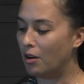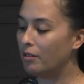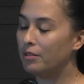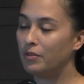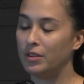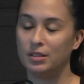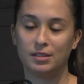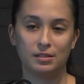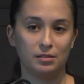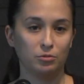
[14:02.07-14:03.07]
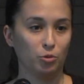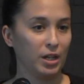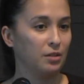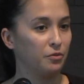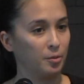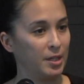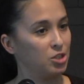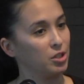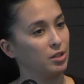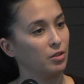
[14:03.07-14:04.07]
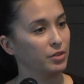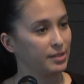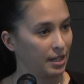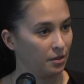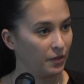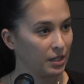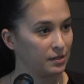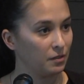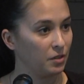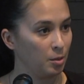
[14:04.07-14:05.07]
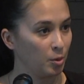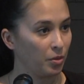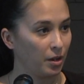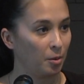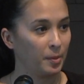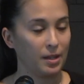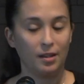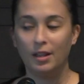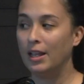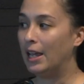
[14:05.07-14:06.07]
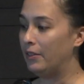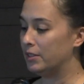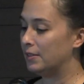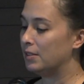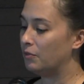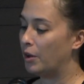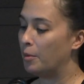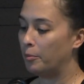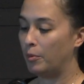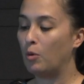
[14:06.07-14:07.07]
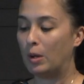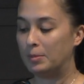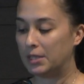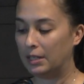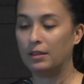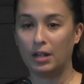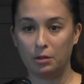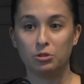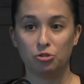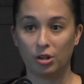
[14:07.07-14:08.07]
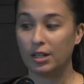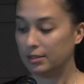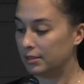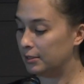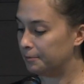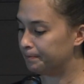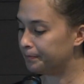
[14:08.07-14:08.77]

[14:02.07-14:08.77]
all of this great information on the side effects of chemotherapy, and this is from a website that I would trust.